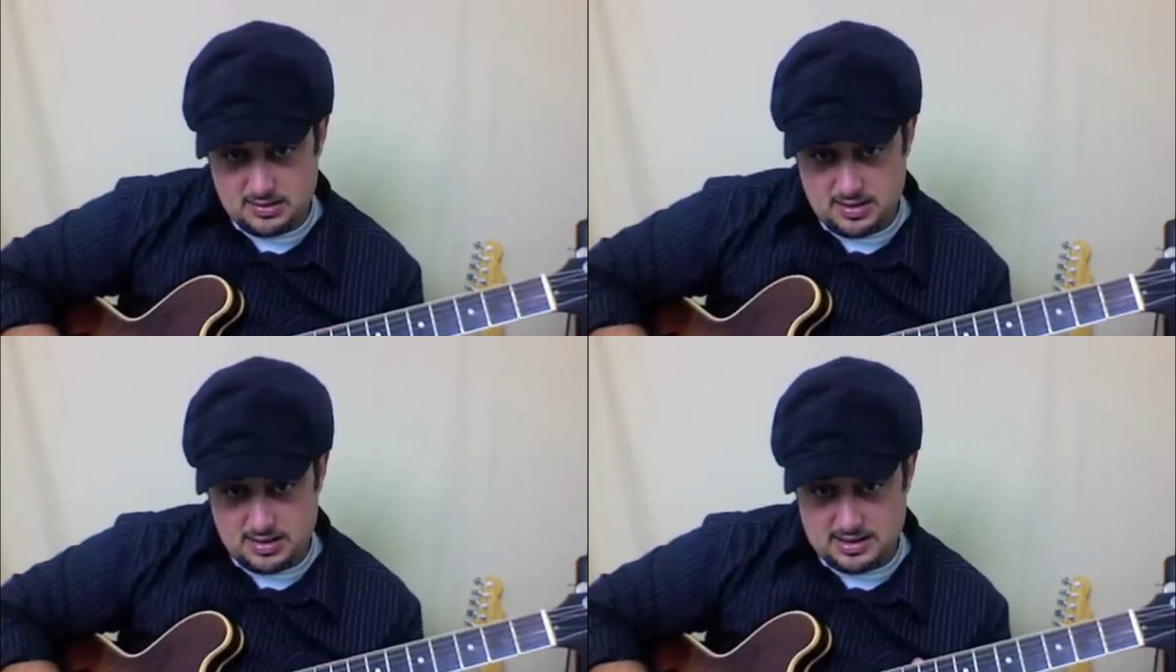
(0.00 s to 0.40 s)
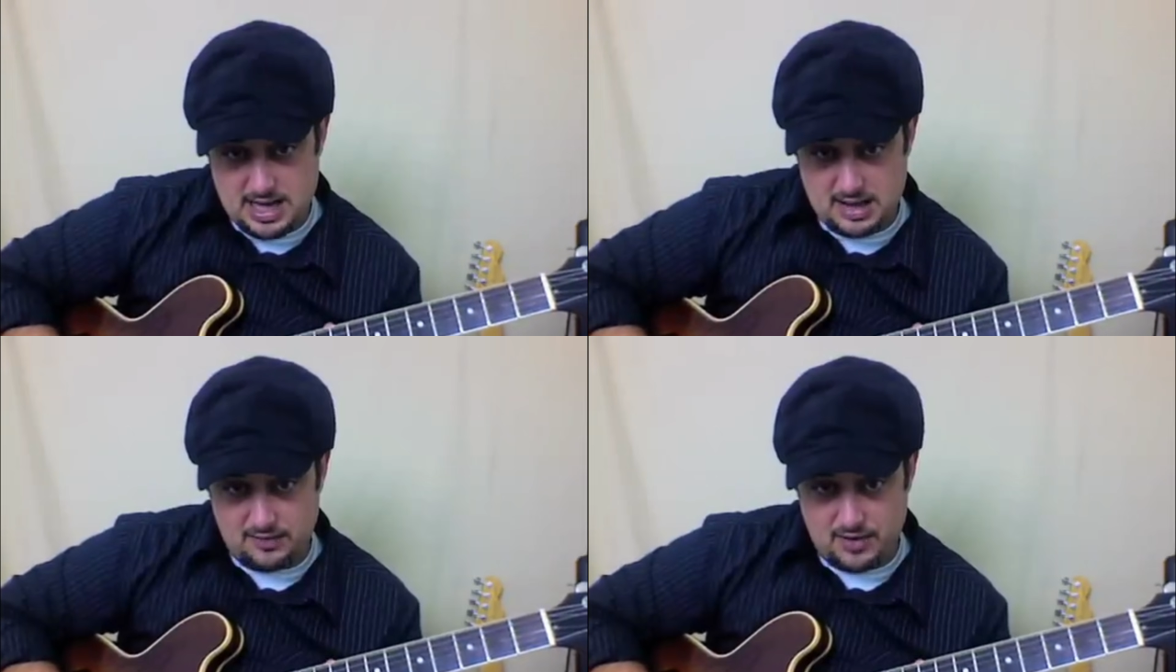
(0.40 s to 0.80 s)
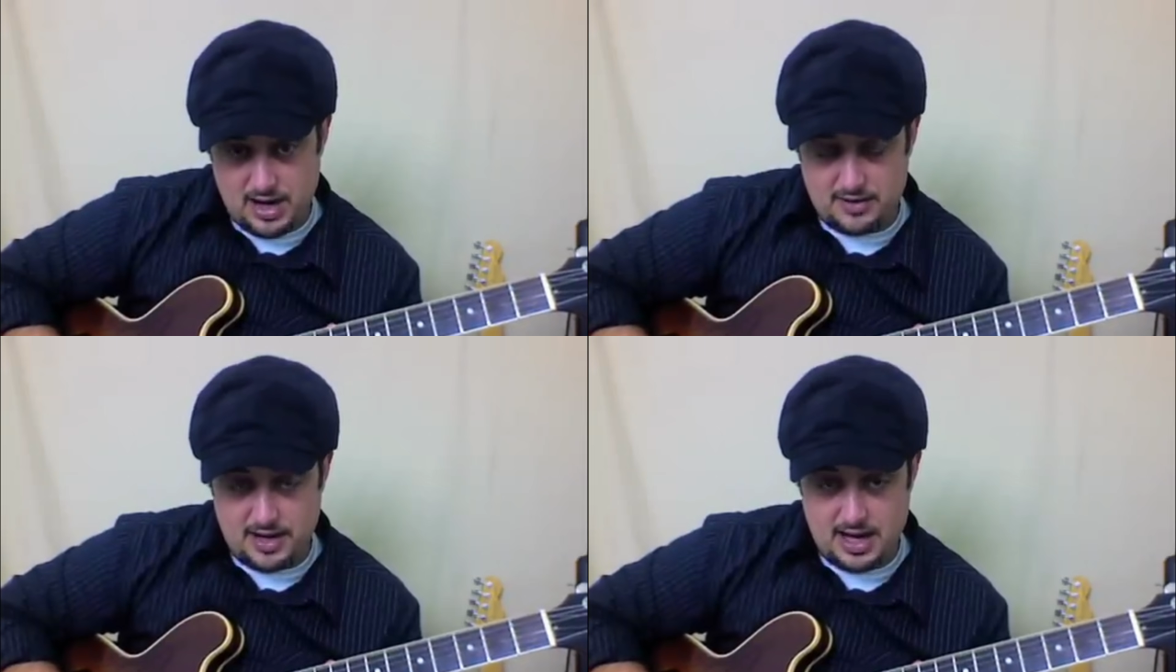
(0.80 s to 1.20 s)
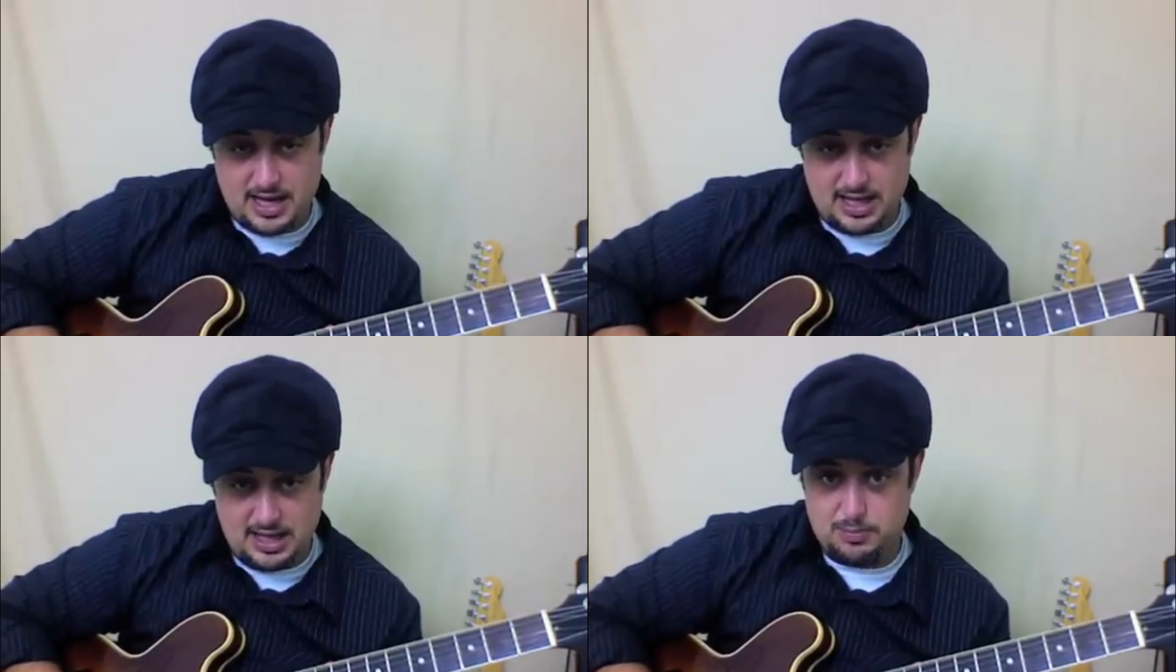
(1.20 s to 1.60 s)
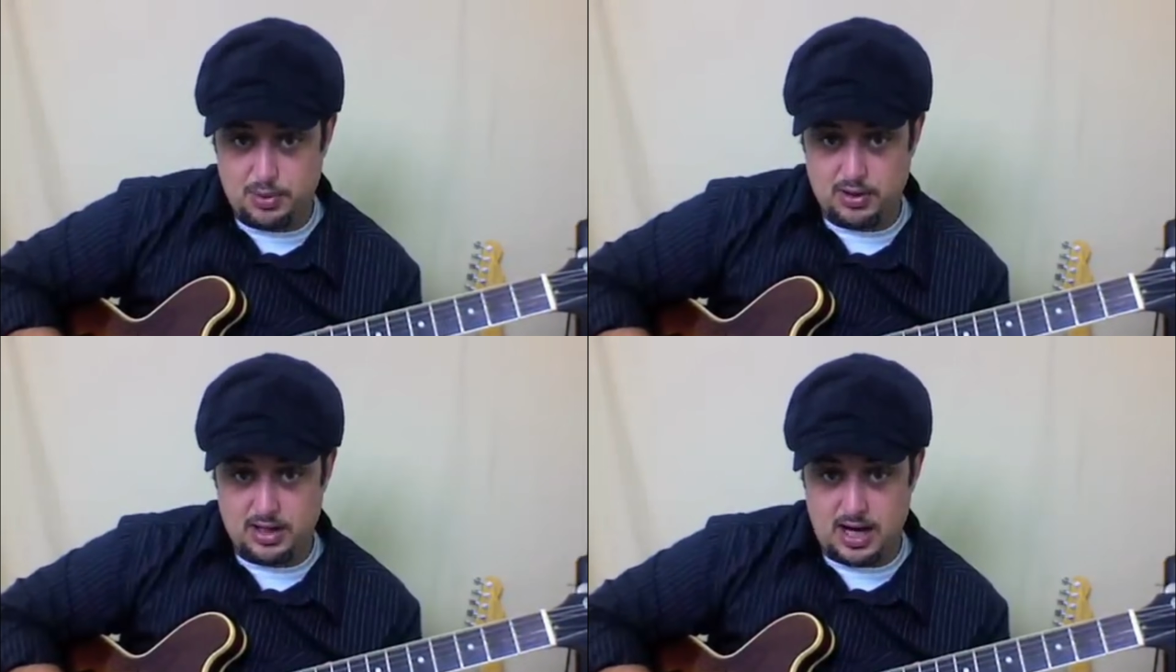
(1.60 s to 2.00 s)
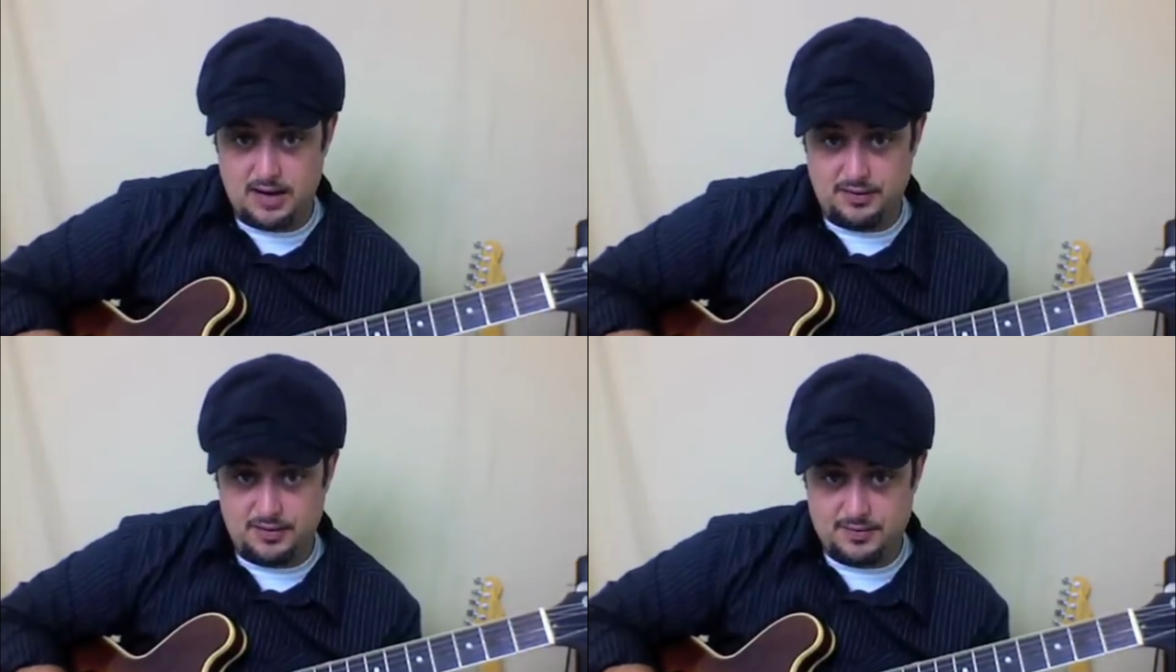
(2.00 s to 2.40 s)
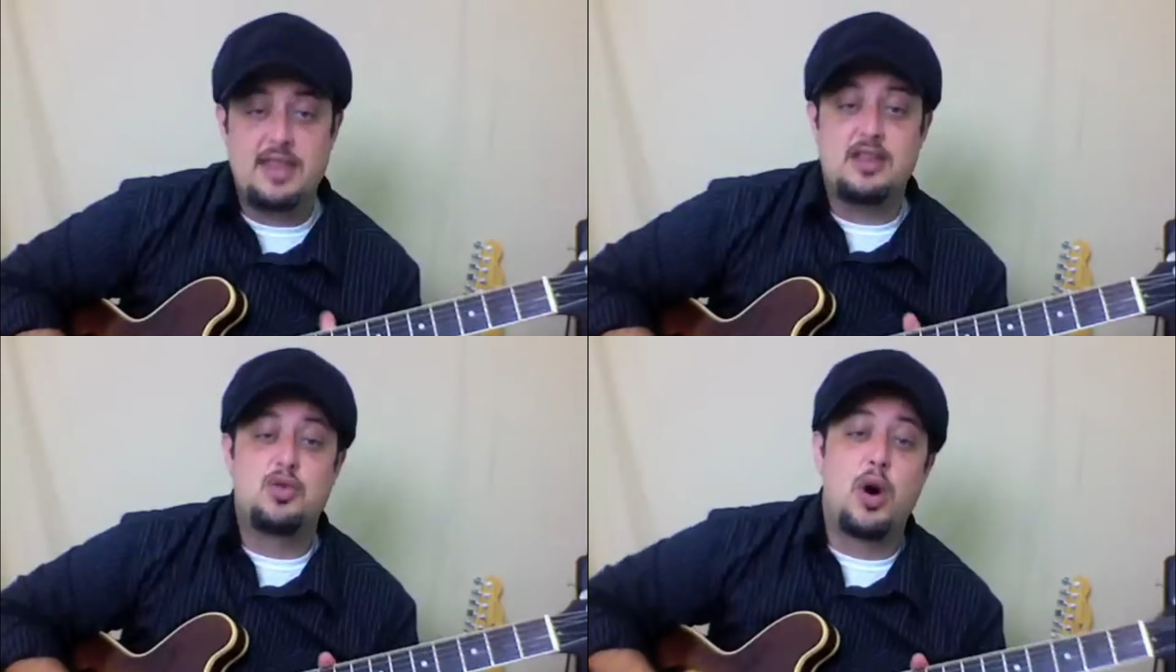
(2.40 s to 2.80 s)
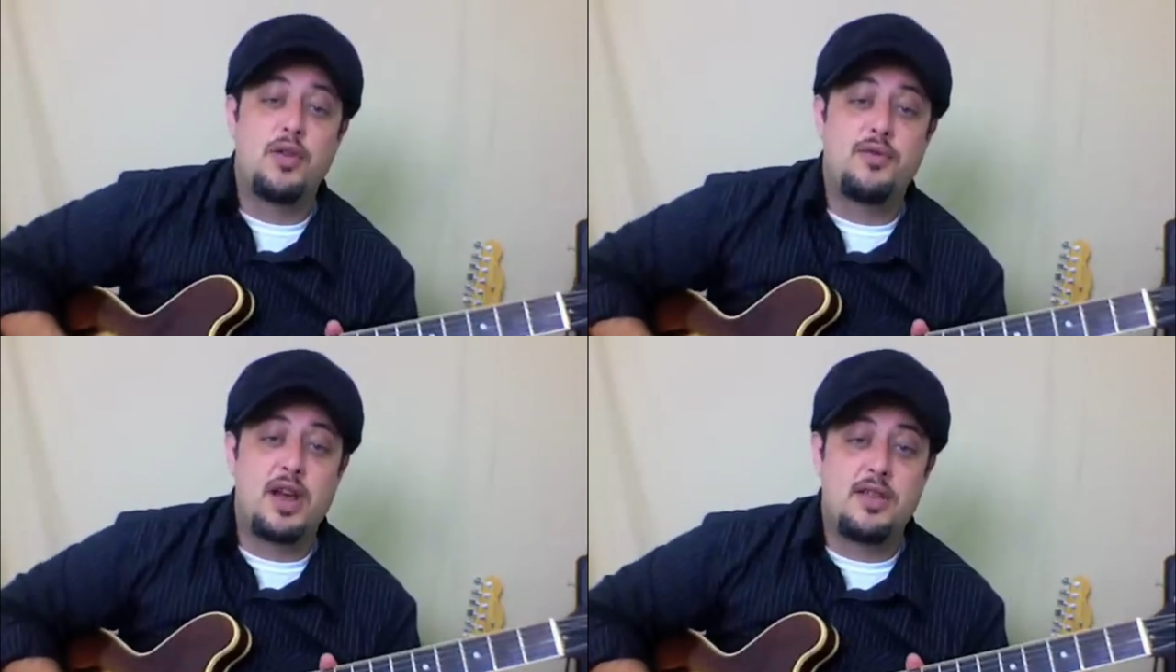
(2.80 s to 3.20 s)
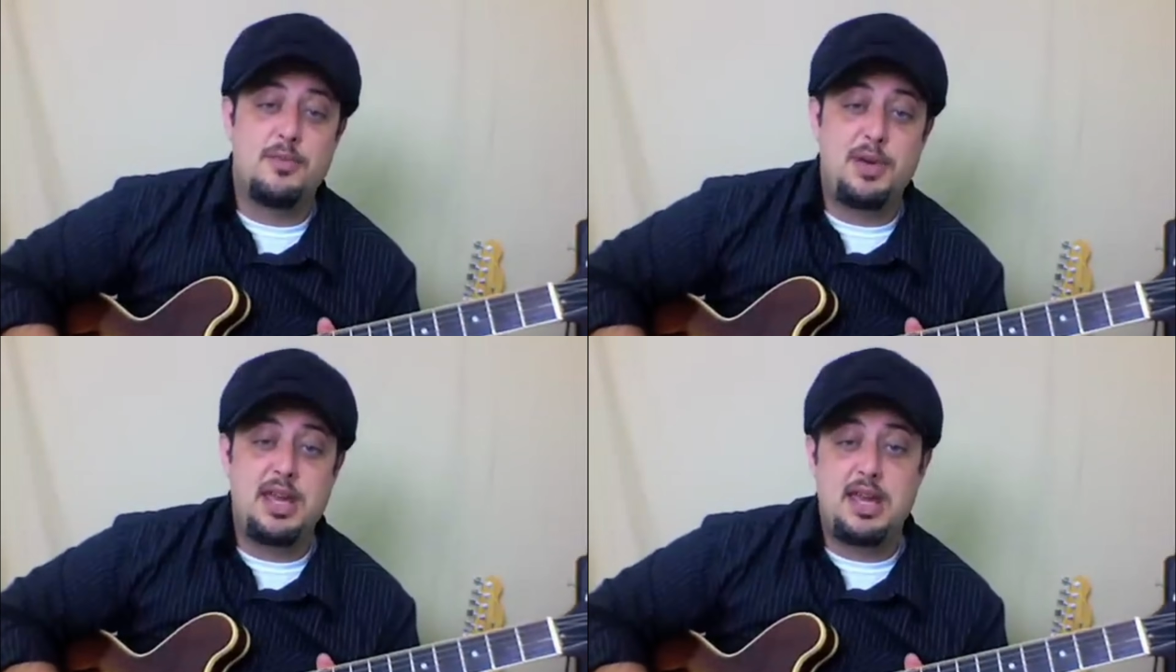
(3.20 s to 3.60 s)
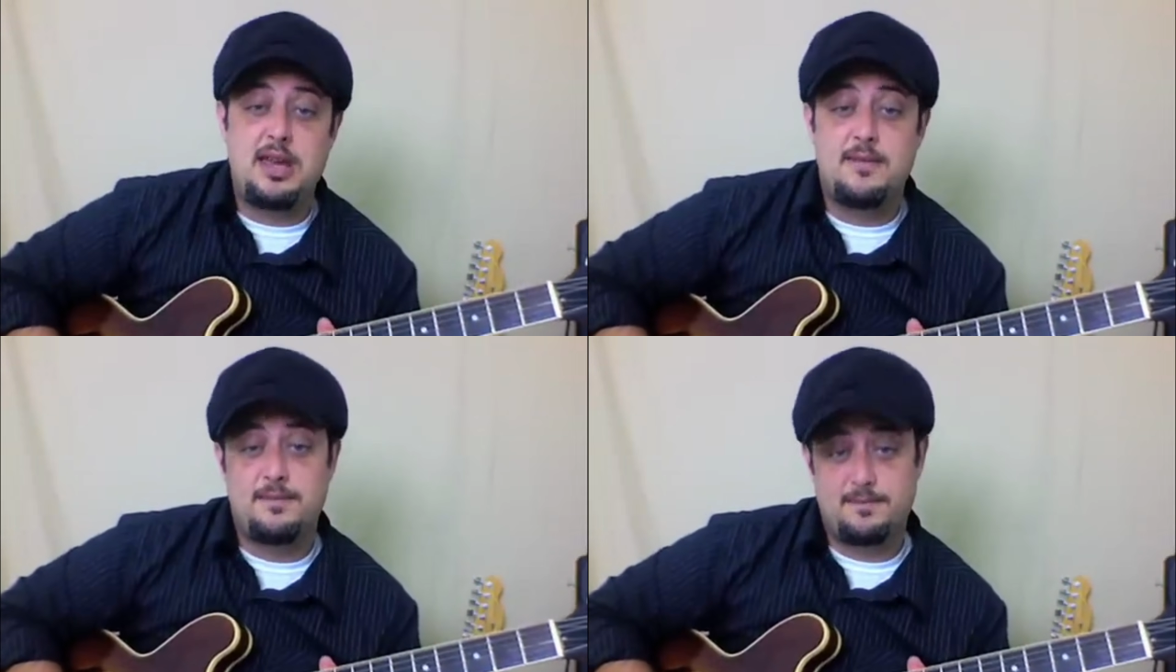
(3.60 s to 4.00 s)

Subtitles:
to the 10th fret on the high E. You can pull it off. And the 12th fret of the B.